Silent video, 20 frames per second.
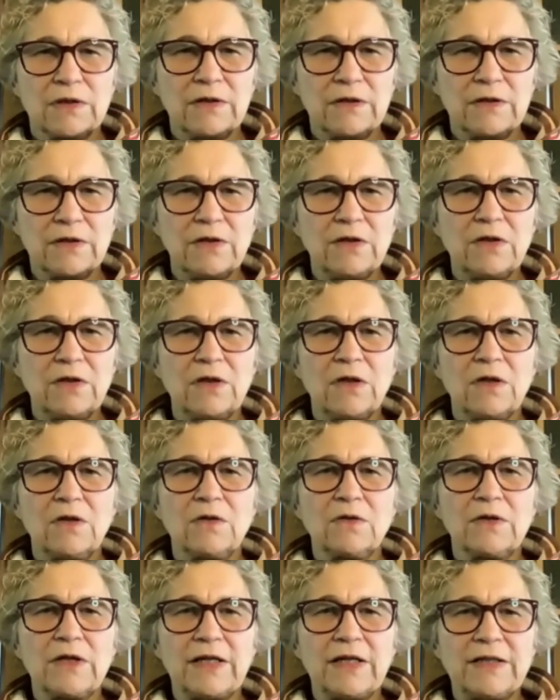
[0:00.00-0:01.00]

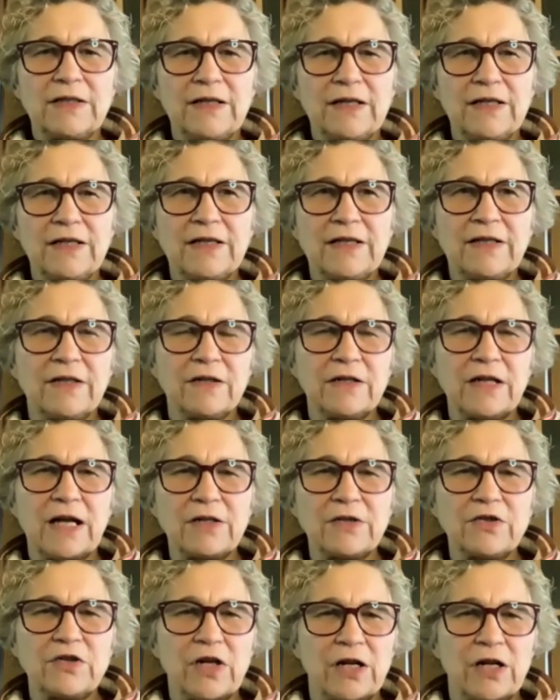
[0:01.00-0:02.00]
They're
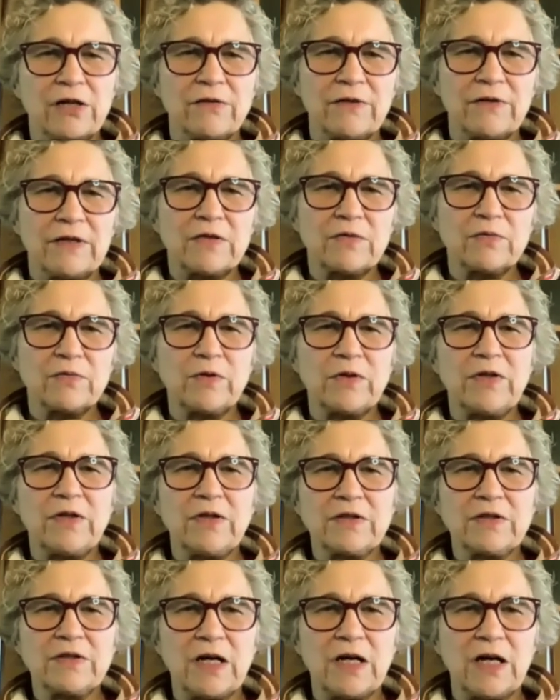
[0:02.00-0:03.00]
not generous with their
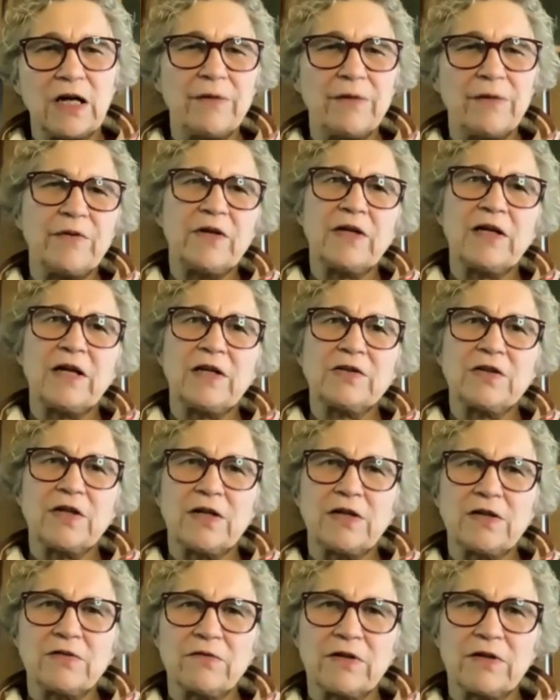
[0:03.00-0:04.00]
time, they're not
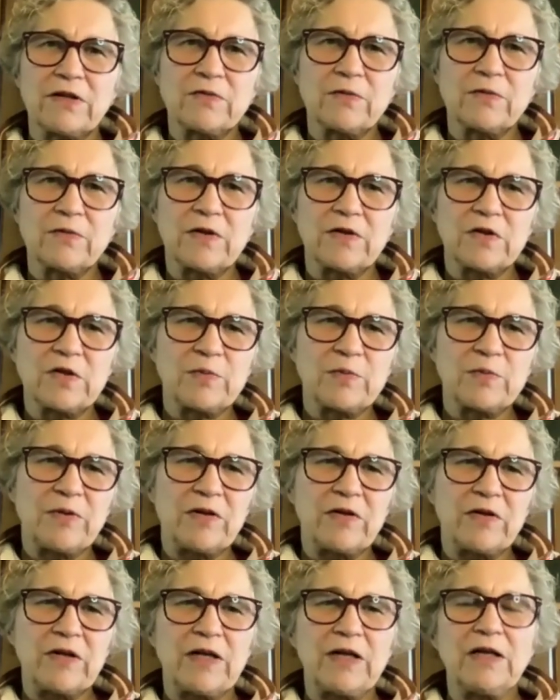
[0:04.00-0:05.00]
generous with their
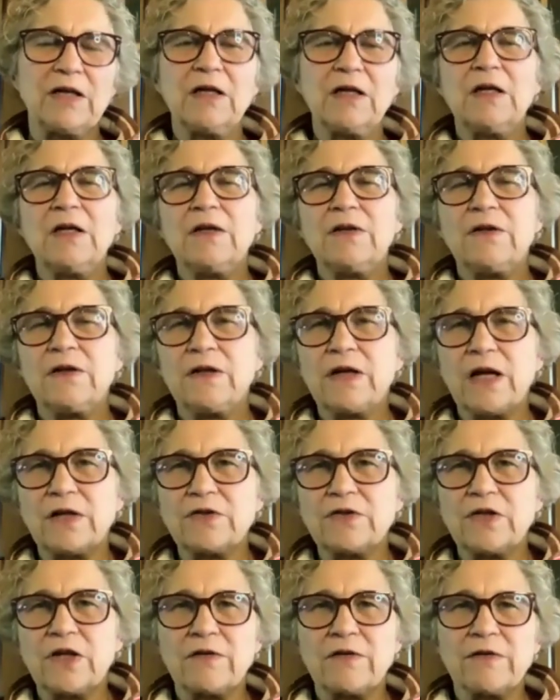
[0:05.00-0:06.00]
spirit, they're not
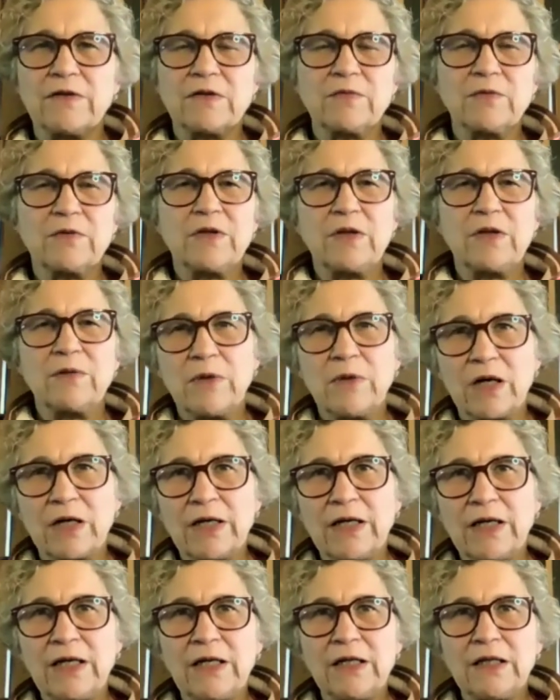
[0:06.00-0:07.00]
generous with their
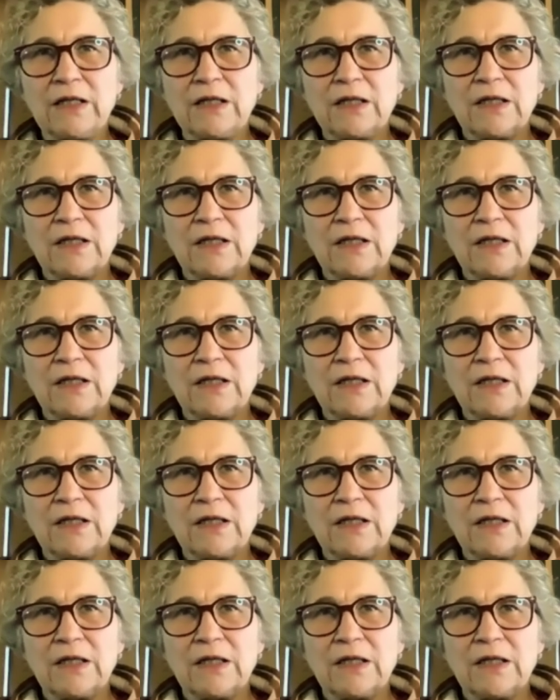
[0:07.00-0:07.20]
money.